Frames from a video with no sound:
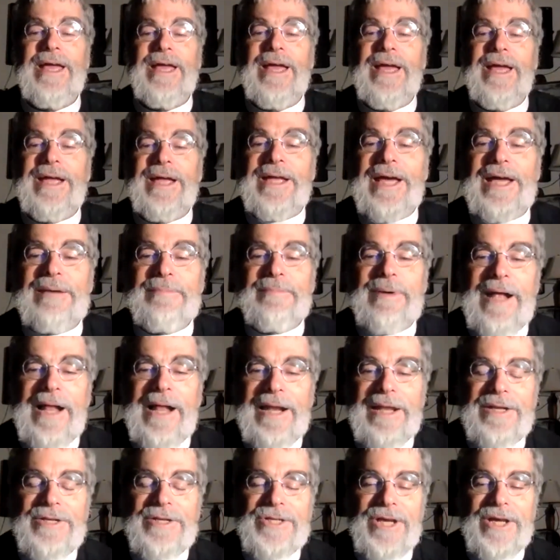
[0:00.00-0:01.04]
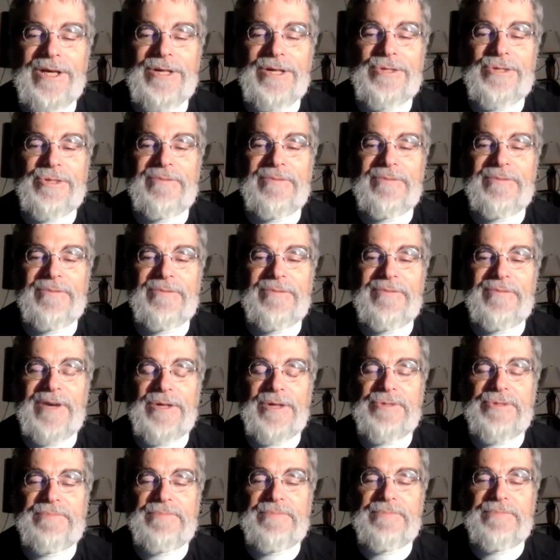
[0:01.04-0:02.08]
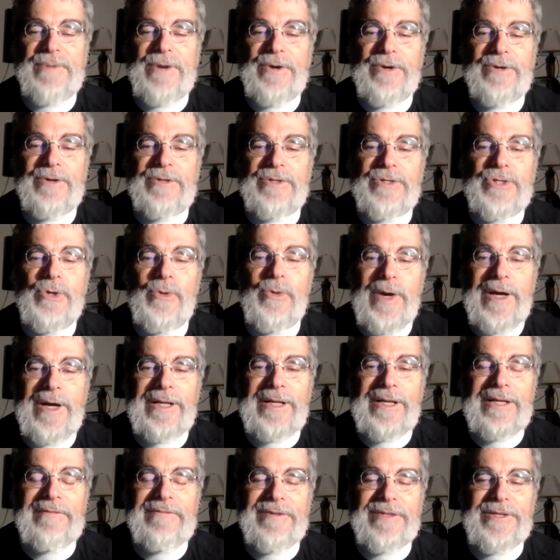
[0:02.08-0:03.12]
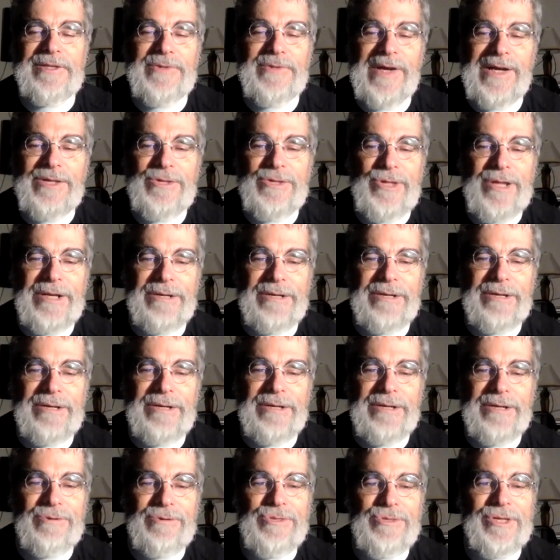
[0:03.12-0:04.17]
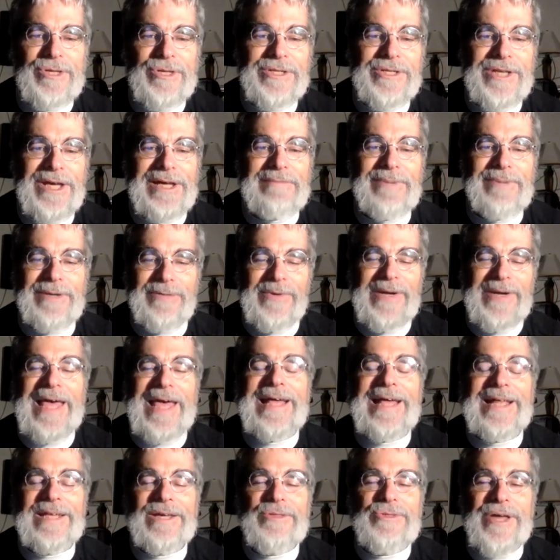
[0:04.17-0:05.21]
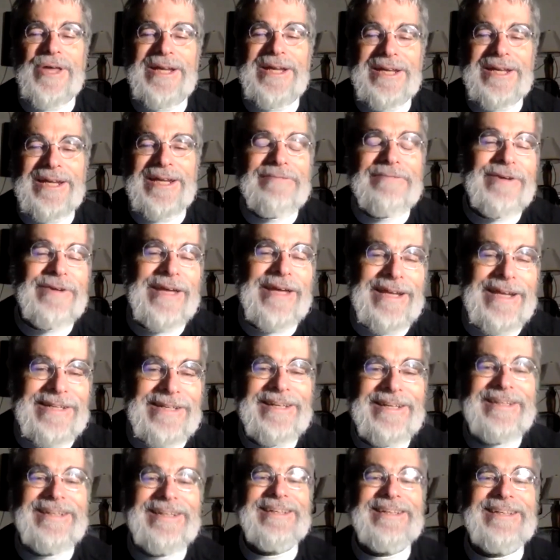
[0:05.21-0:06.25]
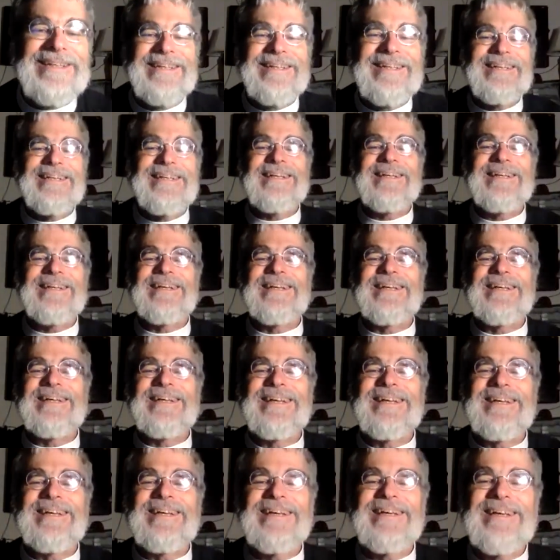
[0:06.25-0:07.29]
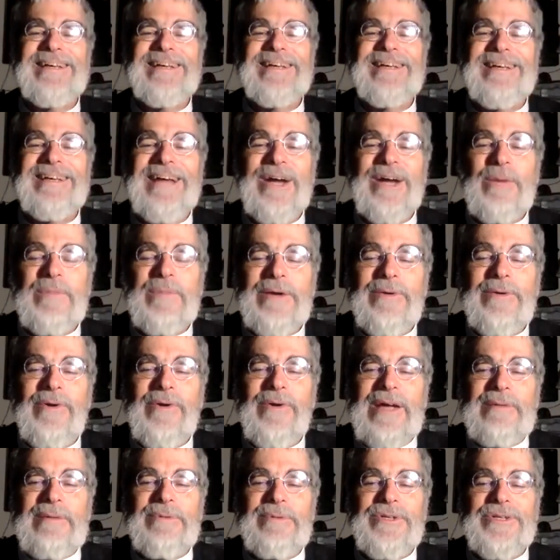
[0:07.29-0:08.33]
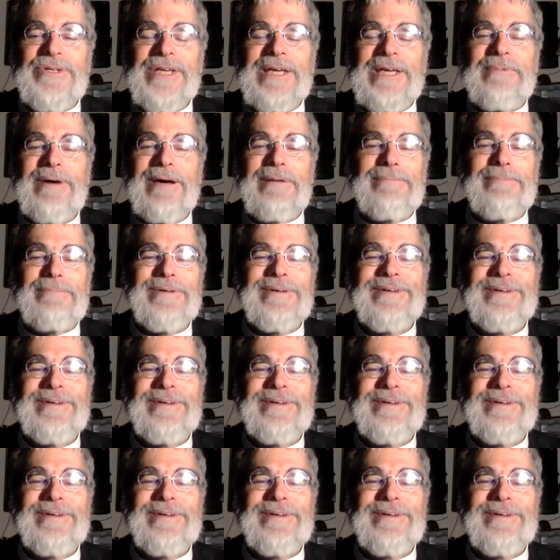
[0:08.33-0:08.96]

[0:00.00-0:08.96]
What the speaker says: And I apologize if I spoke too quickly for the translators at times, but when I get excited, I forget. I hope they were able to keep up.